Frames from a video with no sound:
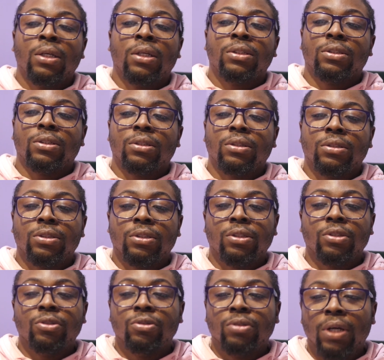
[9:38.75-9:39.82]
You could see
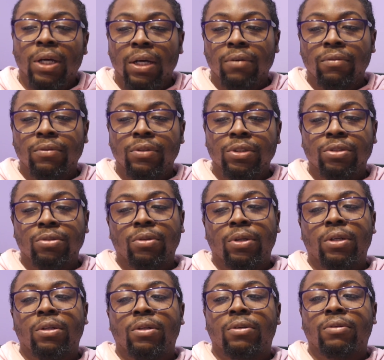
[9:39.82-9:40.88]
you have just a
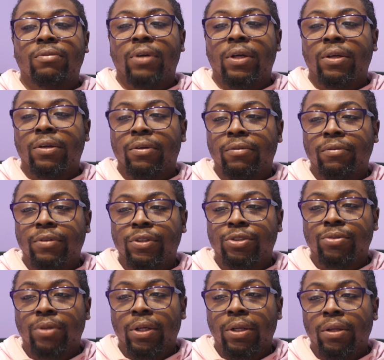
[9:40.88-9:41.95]
regular
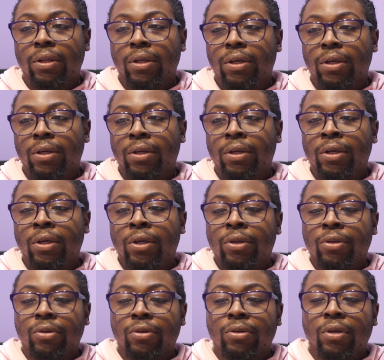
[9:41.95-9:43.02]
firefish right there.
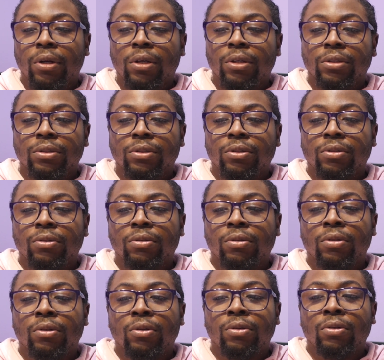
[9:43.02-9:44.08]
You could also
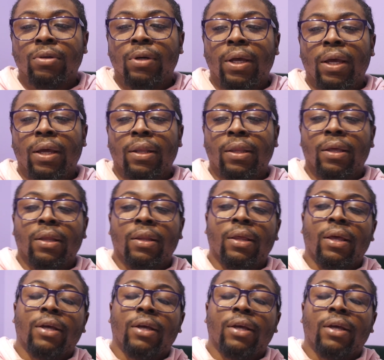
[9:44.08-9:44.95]
go and get the